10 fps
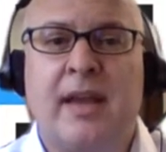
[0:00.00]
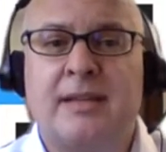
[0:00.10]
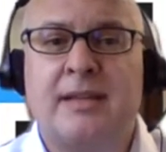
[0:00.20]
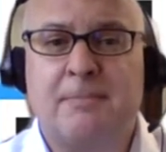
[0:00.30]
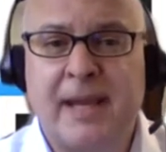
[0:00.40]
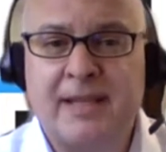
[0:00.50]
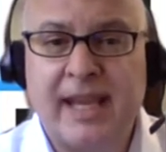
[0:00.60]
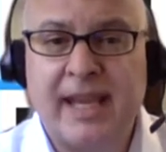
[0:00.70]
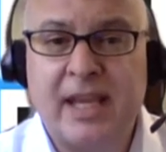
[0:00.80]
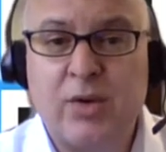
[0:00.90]

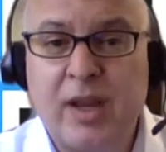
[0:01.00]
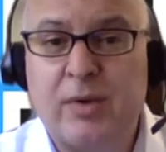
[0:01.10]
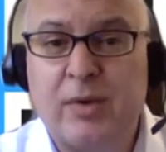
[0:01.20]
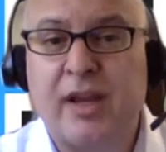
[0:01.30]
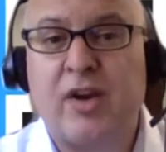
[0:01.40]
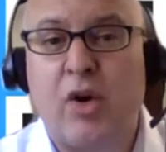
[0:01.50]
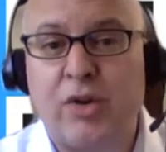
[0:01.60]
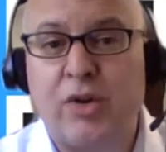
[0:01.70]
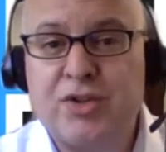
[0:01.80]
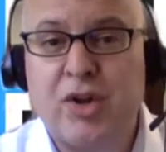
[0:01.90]
depicting a unit with a
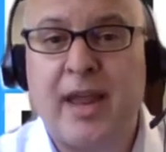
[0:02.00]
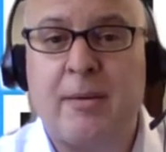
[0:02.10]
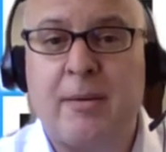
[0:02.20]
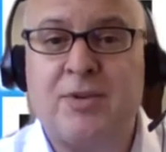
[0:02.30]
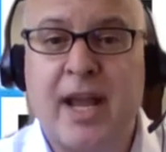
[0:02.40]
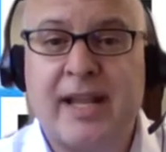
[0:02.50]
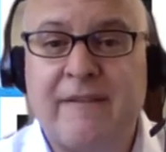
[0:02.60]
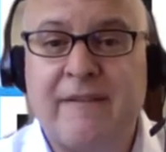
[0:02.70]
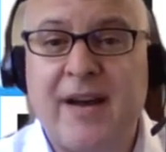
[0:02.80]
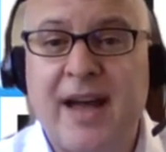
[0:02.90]
culture that
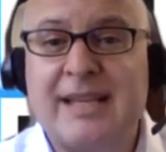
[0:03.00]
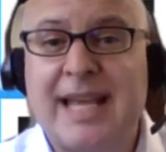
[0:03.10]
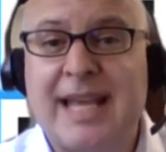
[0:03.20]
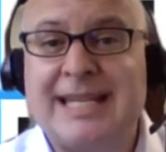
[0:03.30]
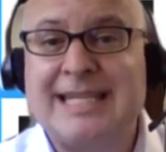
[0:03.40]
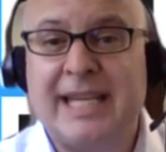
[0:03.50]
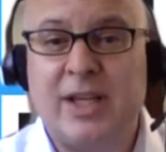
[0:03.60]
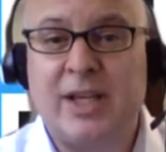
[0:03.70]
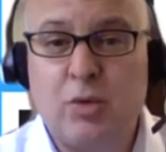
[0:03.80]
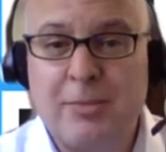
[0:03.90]
objectifies and
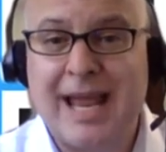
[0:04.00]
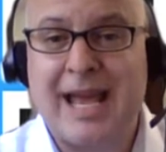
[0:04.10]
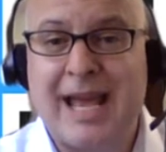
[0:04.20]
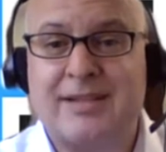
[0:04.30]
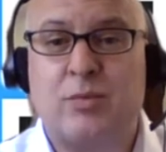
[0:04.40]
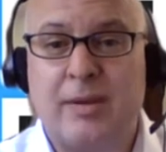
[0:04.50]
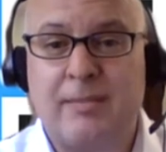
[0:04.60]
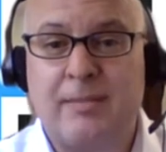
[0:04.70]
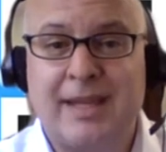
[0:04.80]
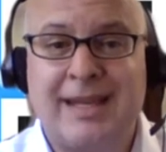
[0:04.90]
dehumanizes
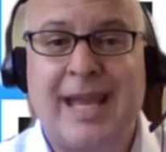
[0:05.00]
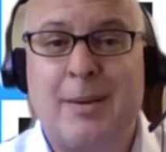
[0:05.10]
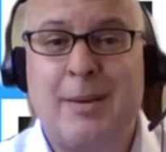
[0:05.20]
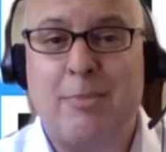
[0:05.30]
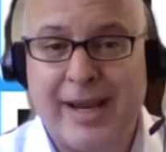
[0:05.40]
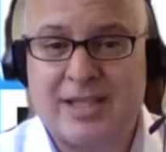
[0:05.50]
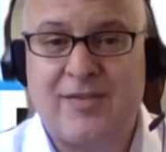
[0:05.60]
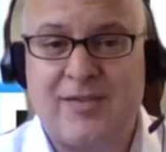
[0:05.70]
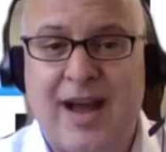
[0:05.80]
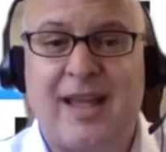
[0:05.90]
women,
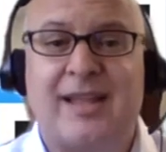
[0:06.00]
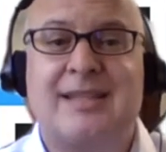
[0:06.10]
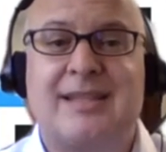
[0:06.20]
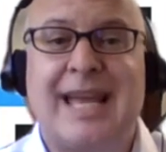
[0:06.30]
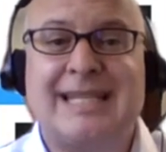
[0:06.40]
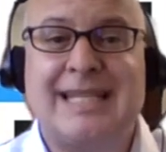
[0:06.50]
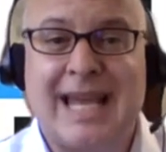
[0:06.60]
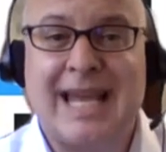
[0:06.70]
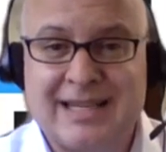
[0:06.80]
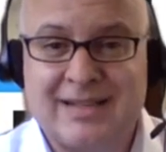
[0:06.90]
embraces violence, and
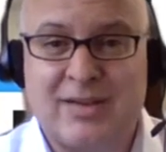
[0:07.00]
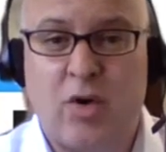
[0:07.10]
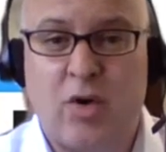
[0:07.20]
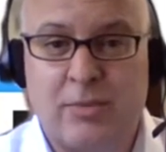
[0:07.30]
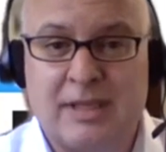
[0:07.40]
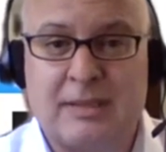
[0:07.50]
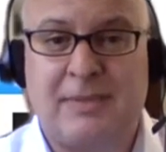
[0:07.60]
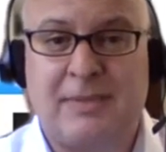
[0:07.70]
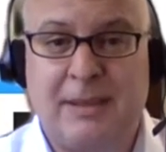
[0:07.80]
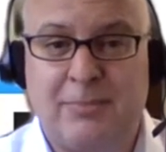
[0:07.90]
detests homeless
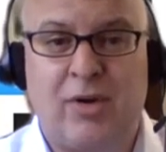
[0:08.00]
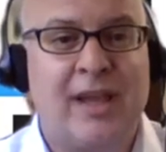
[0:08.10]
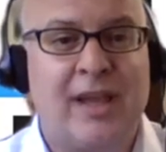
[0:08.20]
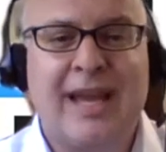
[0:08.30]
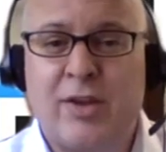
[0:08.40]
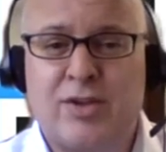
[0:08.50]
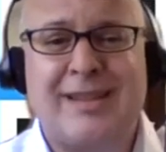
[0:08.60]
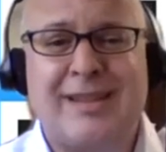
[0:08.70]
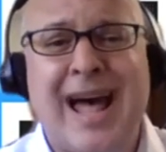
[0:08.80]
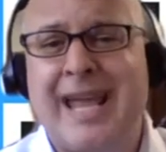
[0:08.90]
people. There's
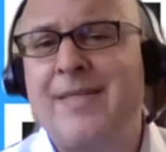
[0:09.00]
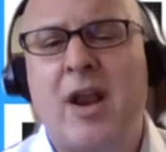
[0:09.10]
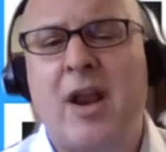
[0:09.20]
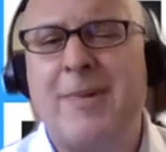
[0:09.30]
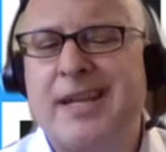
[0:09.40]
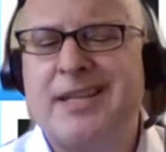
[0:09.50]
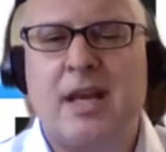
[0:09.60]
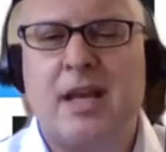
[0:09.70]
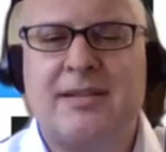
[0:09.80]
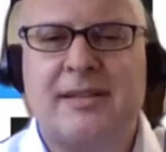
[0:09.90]
a lot in there, but can you
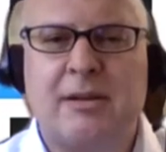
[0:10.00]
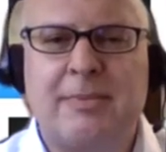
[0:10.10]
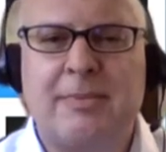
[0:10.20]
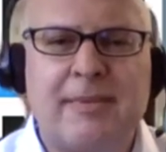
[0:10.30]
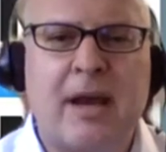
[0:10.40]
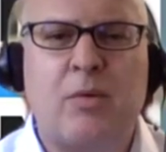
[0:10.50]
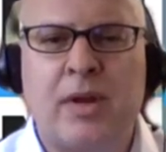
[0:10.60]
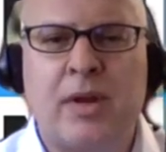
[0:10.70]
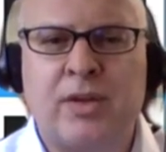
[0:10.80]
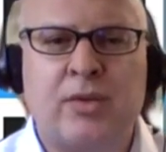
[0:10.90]
tell us a little bit about
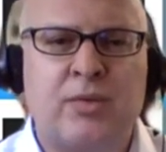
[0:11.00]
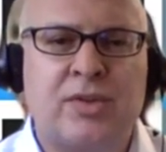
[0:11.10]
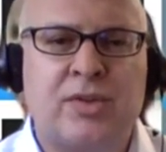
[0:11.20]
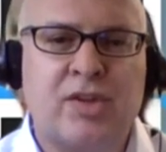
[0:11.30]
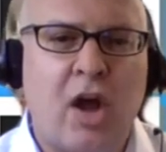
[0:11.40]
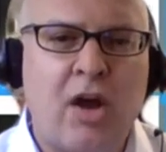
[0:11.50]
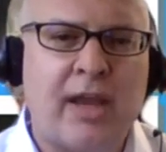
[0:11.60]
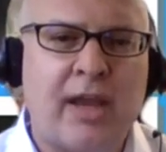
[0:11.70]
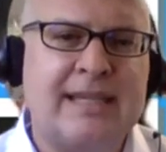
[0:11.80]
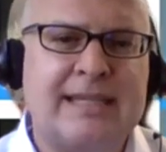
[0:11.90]
what you saw
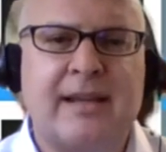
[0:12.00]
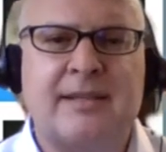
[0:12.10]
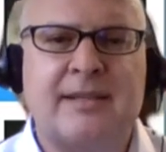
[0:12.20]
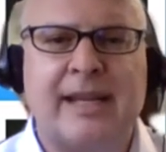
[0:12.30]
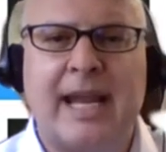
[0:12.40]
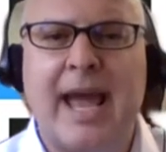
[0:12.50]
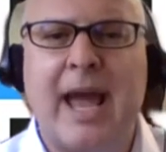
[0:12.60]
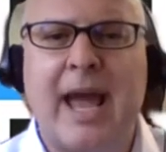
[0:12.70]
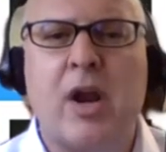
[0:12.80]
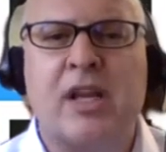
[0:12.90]
in these texts and kind of
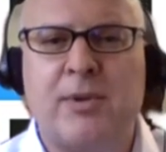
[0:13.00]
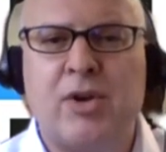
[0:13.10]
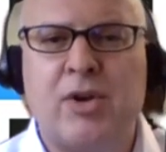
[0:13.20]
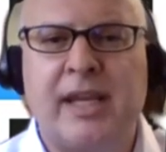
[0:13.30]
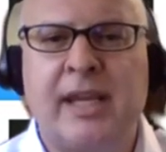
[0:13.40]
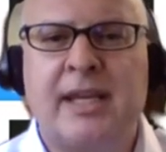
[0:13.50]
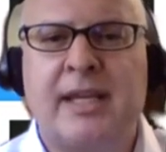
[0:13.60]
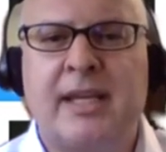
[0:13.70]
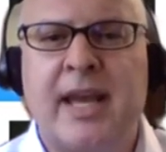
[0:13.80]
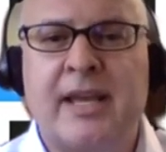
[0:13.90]
how our community
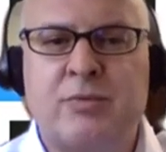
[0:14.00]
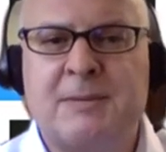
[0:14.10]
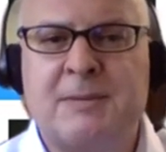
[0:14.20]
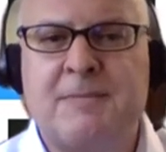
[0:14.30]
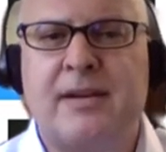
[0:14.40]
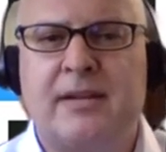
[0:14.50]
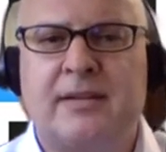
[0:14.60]
has responded?